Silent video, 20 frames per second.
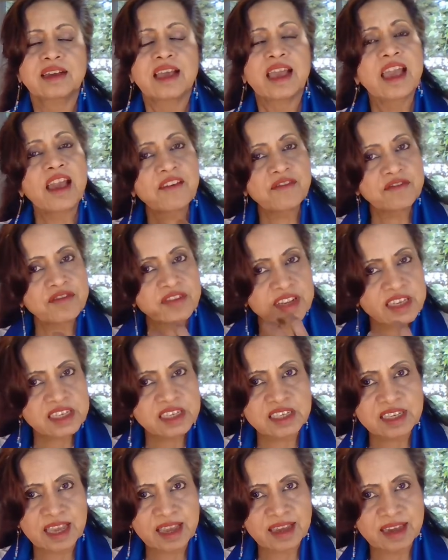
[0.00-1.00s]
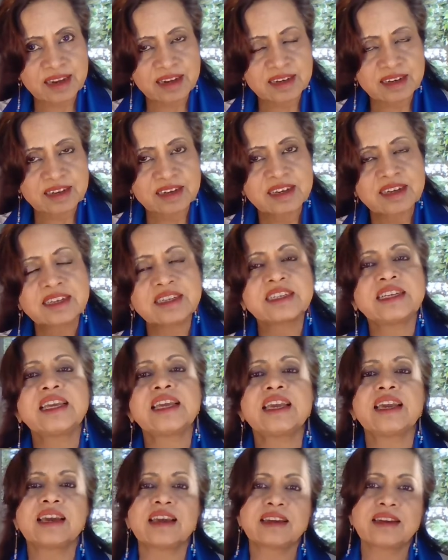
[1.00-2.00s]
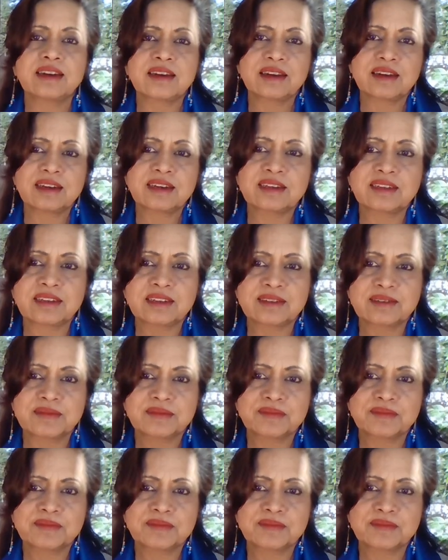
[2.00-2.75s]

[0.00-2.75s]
every second, day and night.